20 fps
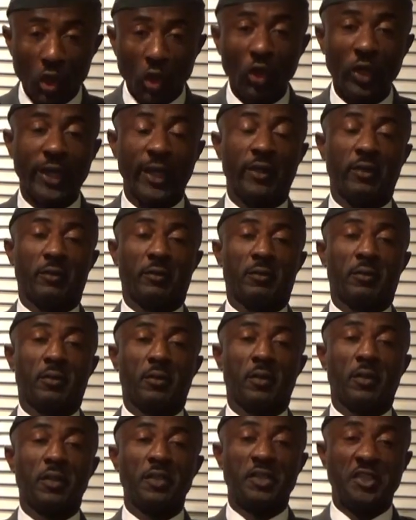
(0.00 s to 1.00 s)
you can
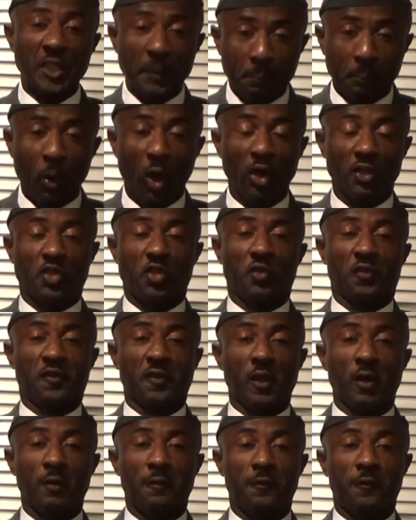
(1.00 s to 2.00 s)
Deport
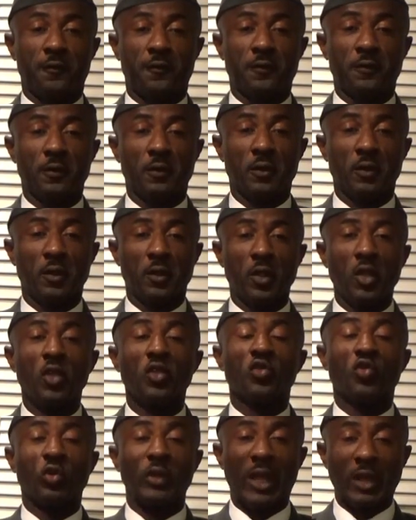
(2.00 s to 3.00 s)
yourself
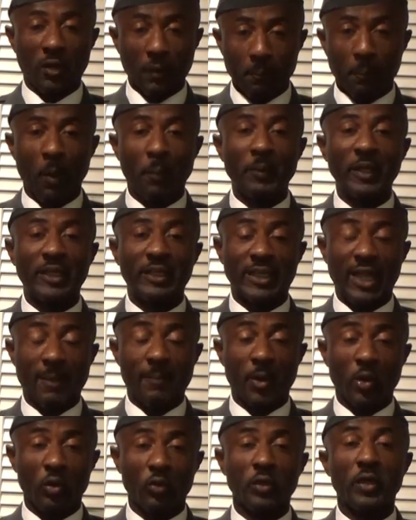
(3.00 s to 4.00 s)
to La République
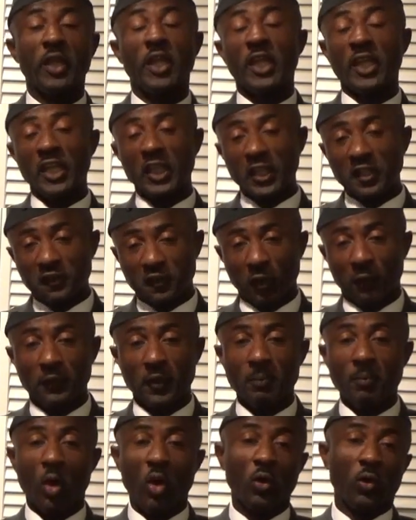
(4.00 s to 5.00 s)
du Cameroon,
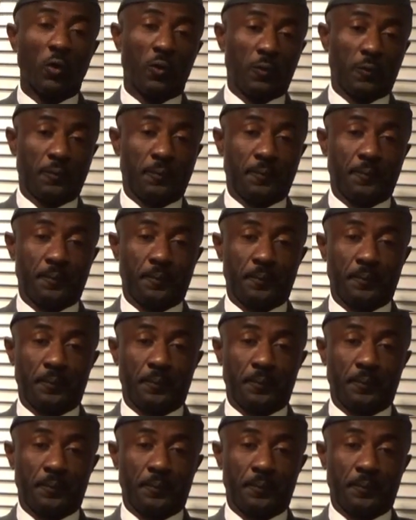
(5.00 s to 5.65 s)
east of the Mungo.